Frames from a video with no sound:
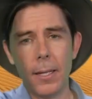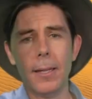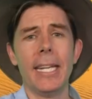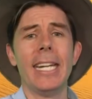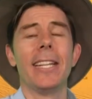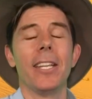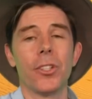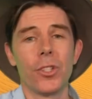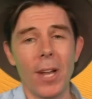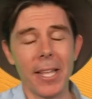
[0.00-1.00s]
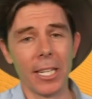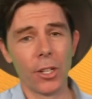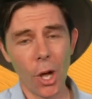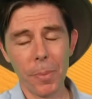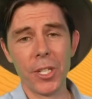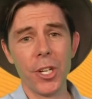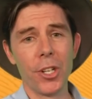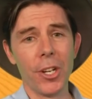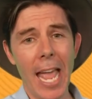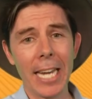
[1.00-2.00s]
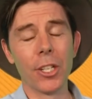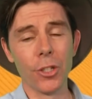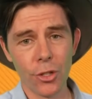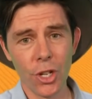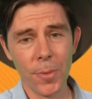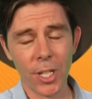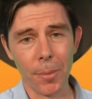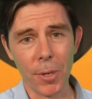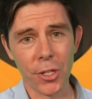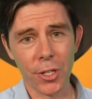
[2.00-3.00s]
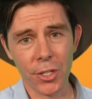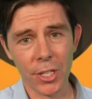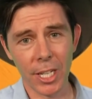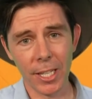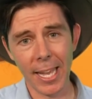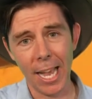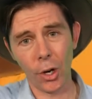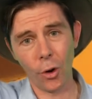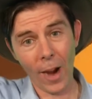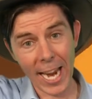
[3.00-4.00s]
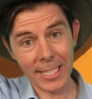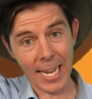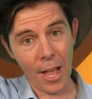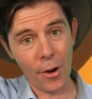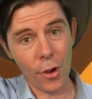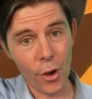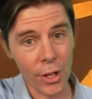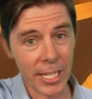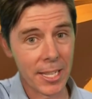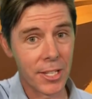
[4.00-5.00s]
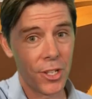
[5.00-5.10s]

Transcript: leading the Australian Competition and Consumer Commission to declare a crackdown earlier this